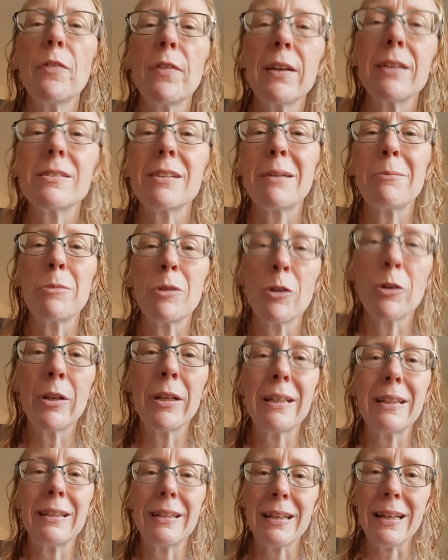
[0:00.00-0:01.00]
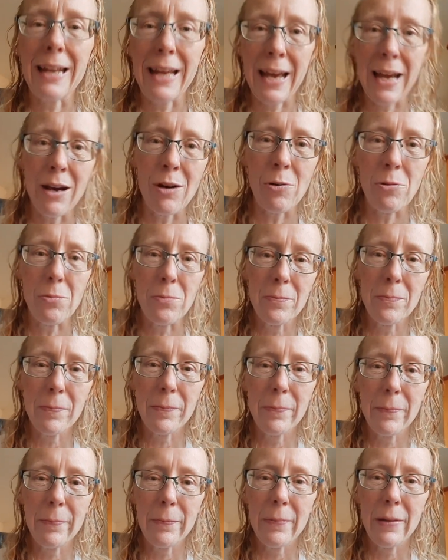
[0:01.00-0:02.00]
now
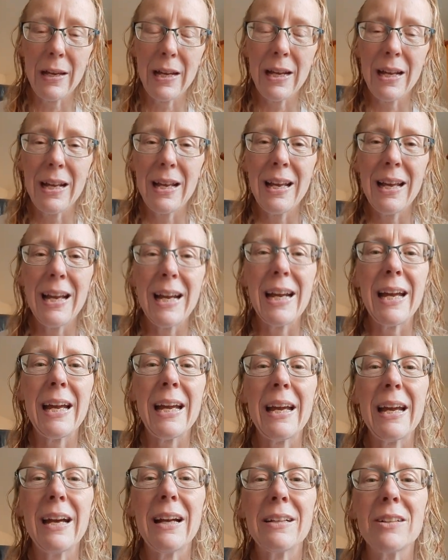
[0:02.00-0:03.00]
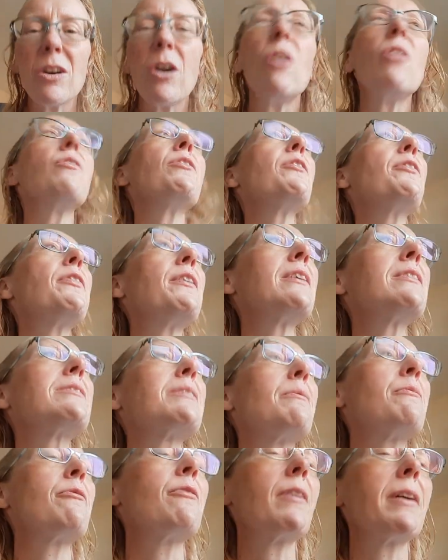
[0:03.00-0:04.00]
and all the things I'm finding out to be
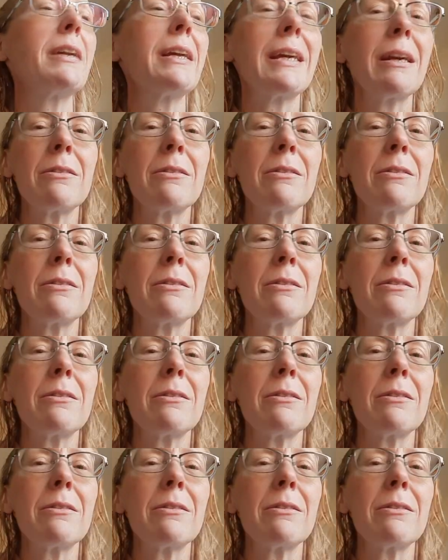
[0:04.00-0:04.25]
true.